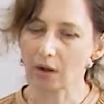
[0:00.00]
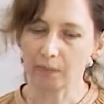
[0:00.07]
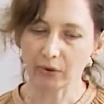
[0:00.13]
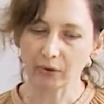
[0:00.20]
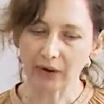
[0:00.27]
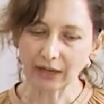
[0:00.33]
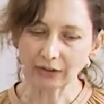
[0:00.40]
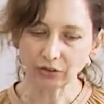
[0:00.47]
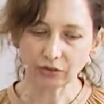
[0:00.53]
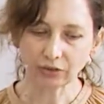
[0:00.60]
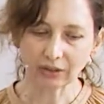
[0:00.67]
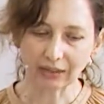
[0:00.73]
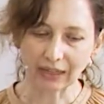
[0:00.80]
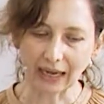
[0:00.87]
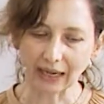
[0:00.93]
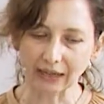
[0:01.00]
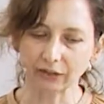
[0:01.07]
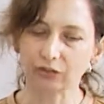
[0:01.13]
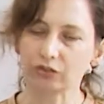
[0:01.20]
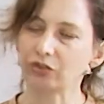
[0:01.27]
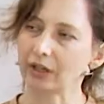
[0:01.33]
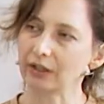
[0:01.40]

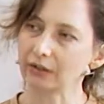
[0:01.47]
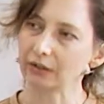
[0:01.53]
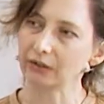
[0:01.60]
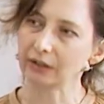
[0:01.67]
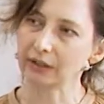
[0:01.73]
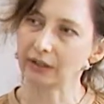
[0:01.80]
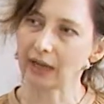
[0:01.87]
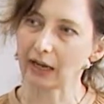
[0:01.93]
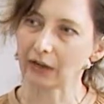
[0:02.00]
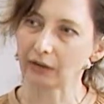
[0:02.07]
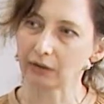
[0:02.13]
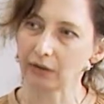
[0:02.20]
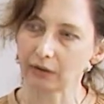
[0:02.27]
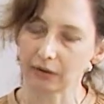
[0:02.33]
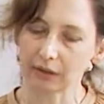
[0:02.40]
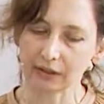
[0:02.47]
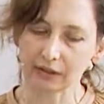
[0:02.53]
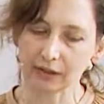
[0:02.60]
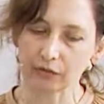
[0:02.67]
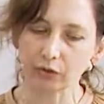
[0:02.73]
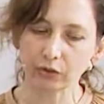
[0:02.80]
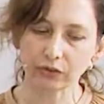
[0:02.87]
operationalize gender and
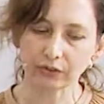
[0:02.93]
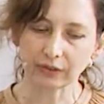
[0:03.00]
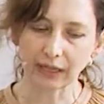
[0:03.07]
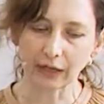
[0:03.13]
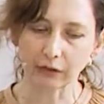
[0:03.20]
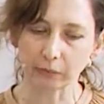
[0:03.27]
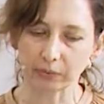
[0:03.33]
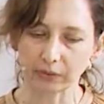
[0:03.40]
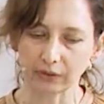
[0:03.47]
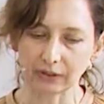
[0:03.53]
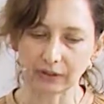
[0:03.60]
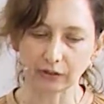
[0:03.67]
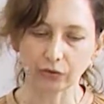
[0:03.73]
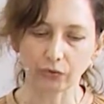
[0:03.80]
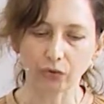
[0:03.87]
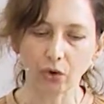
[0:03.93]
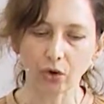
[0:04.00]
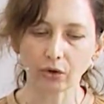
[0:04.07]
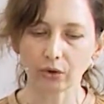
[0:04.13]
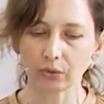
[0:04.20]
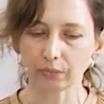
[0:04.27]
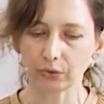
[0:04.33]
diversity expertise
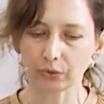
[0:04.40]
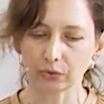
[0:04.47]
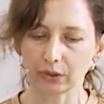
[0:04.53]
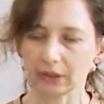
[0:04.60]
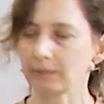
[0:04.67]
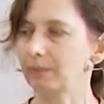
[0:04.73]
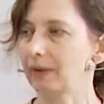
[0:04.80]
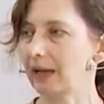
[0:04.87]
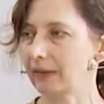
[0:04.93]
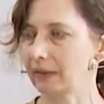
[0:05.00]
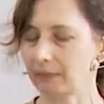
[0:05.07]
for computing by